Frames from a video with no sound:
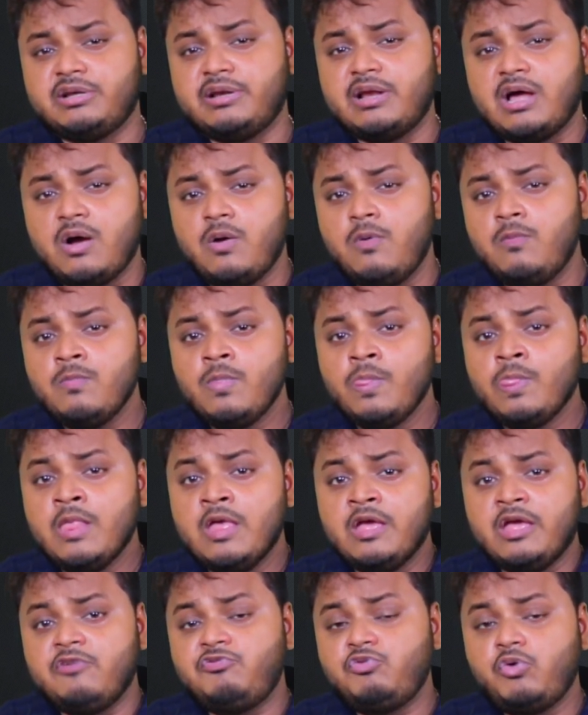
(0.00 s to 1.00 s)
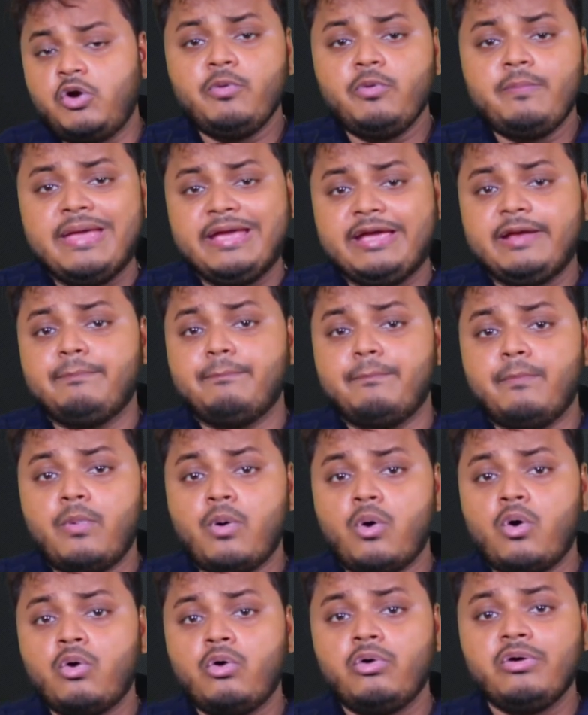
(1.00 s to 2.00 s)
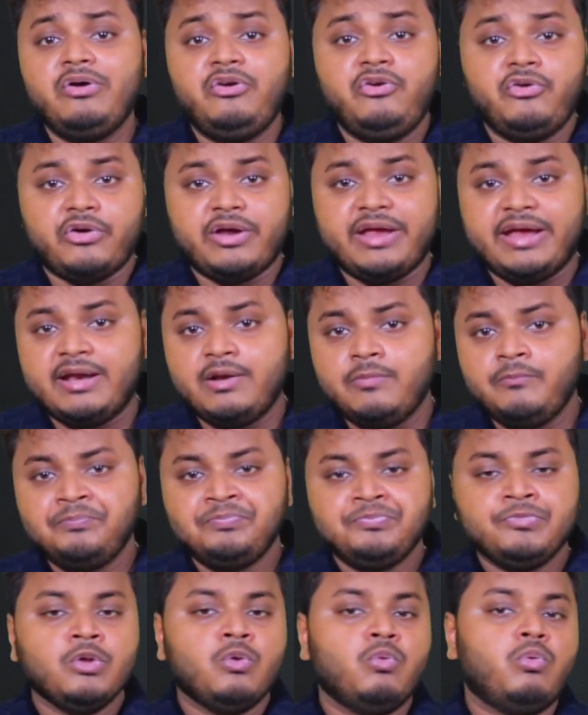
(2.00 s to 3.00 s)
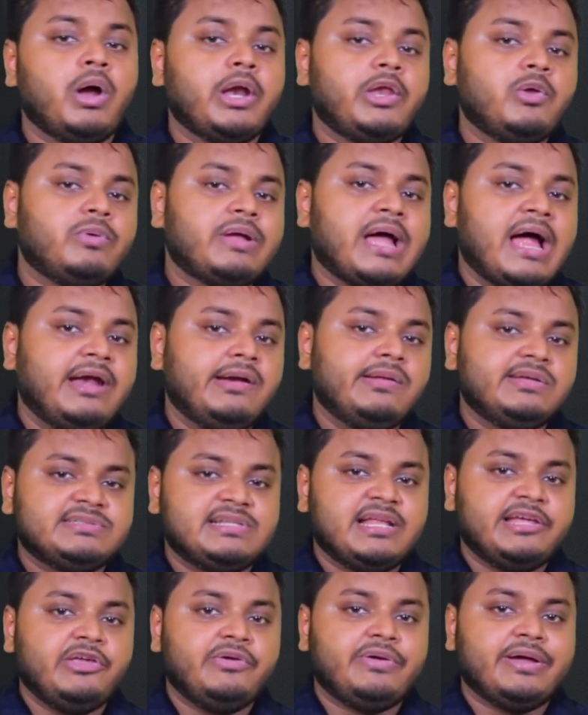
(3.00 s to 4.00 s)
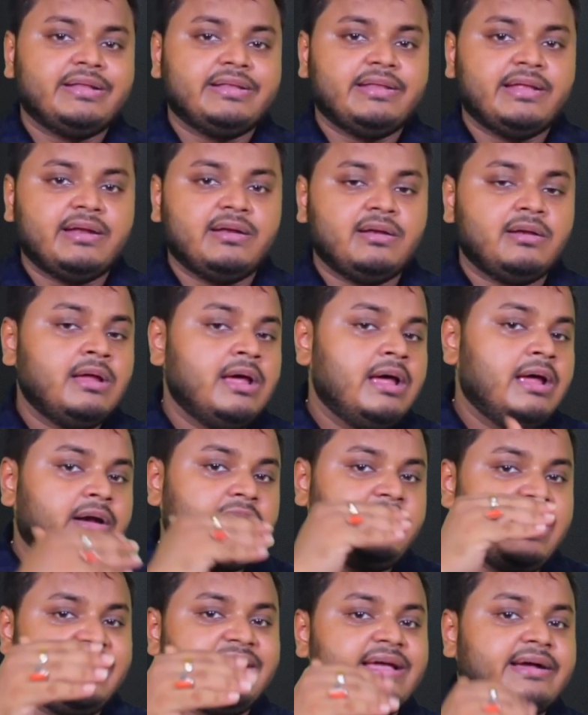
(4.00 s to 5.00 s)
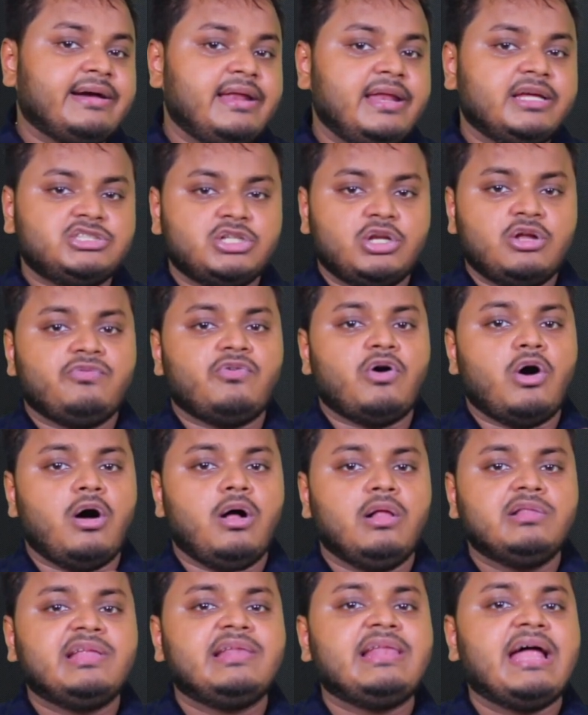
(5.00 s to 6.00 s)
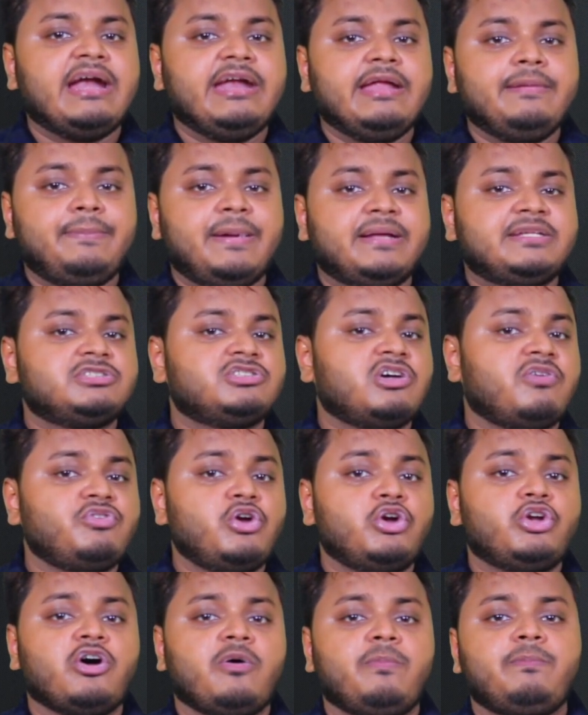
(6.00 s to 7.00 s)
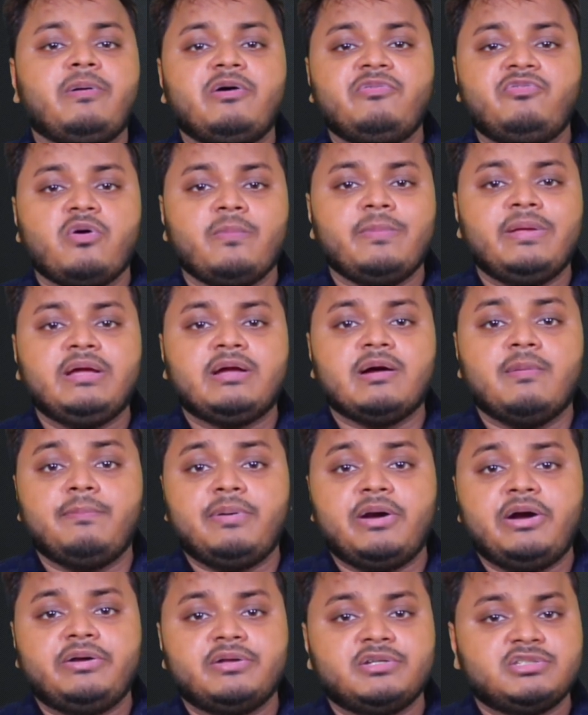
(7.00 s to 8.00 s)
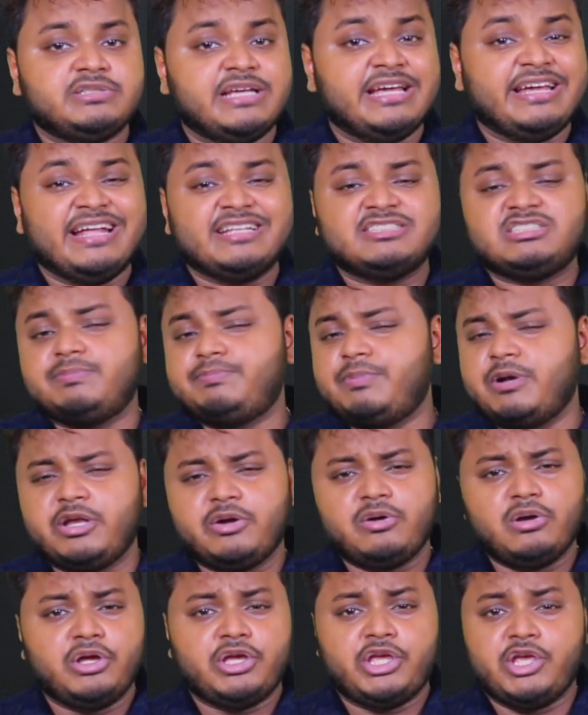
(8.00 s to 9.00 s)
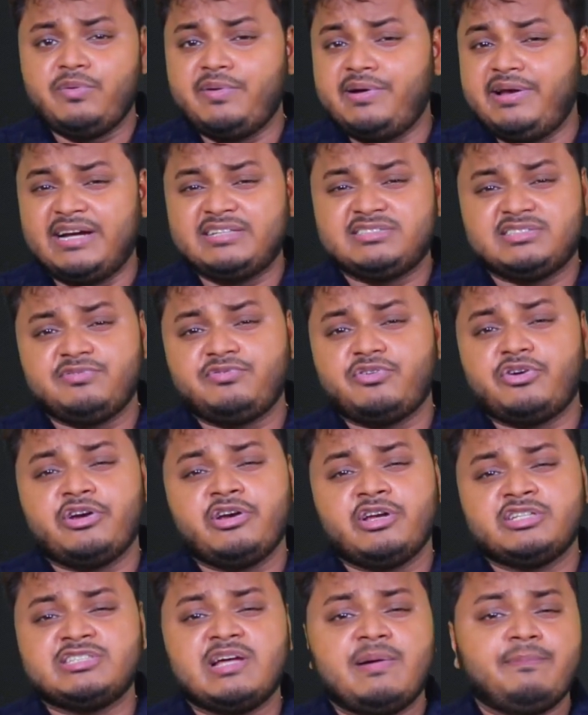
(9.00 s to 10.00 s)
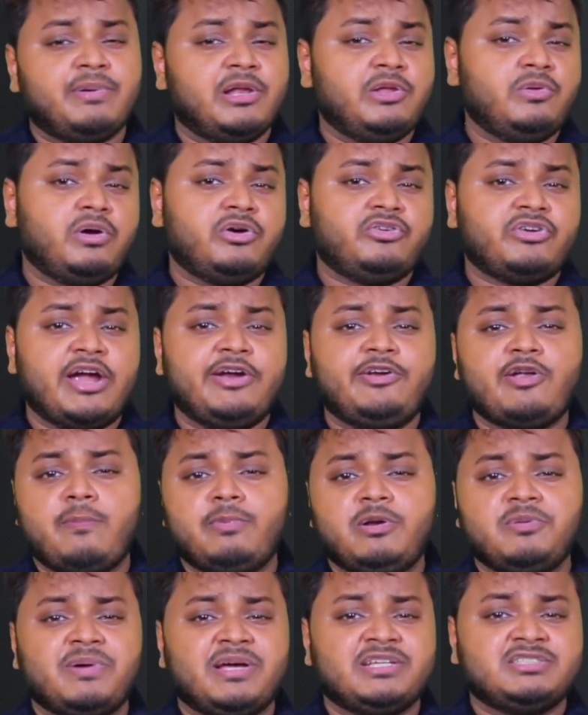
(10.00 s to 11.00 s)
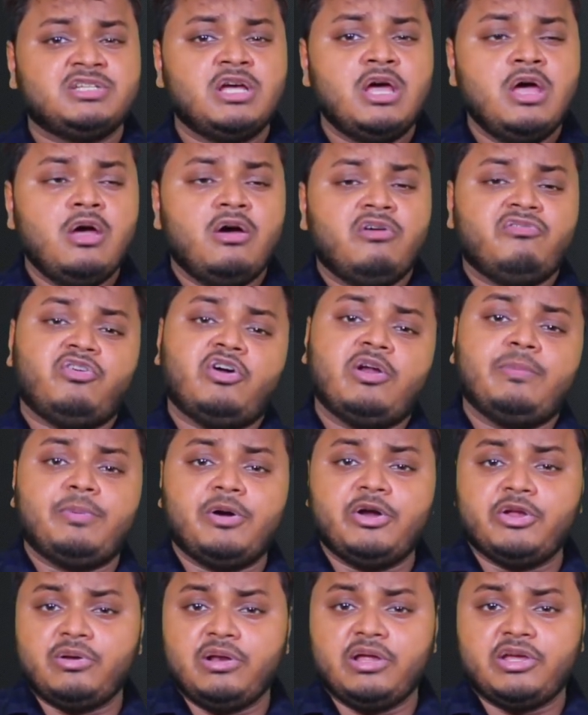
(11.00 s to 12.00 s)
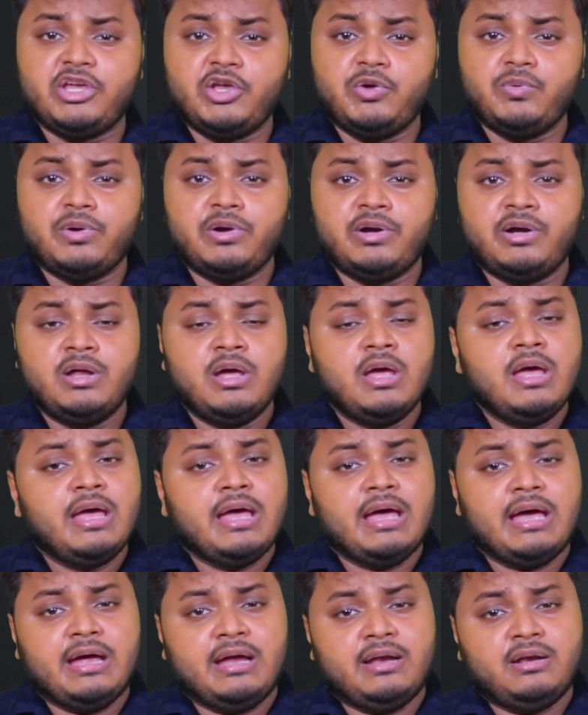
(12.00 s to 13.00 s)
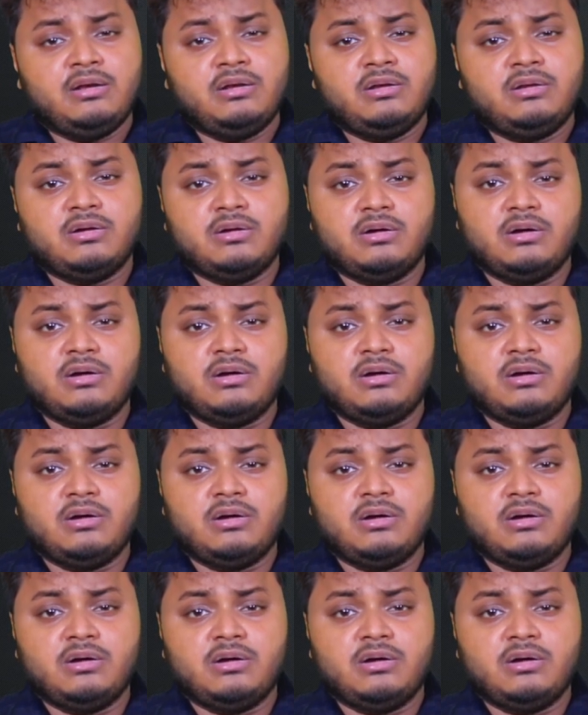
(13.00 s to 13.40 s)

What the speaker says: Now if you make it more great, what you can do is you can then take a collection of all the landing pages of your top performing competitors against a particular keyword. Let's say for example you are trying to optimize for a particular keyword, and